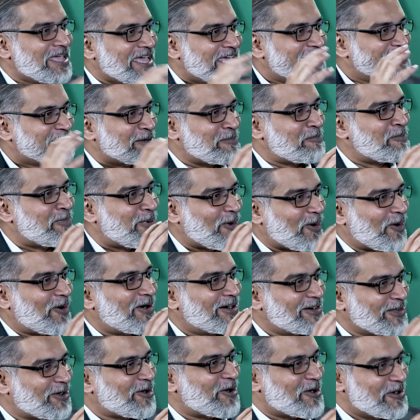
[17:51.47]
is a
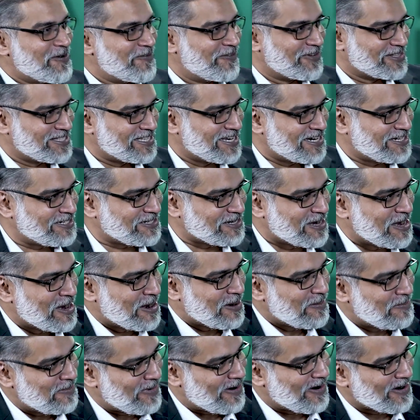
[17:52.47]
broad conversation
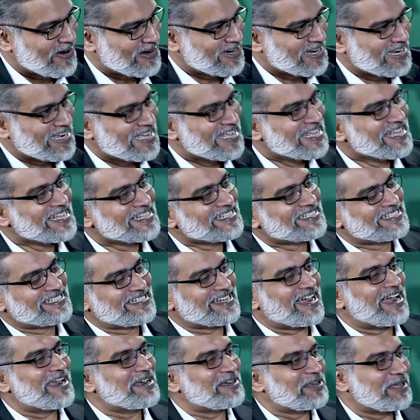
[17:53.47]
among
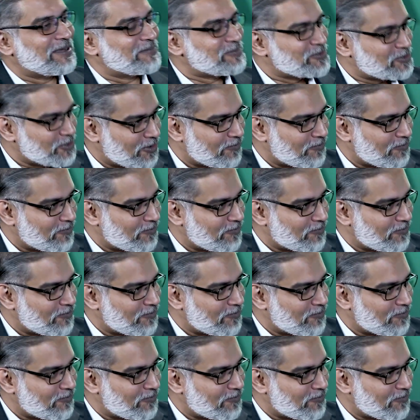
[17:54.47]
startups.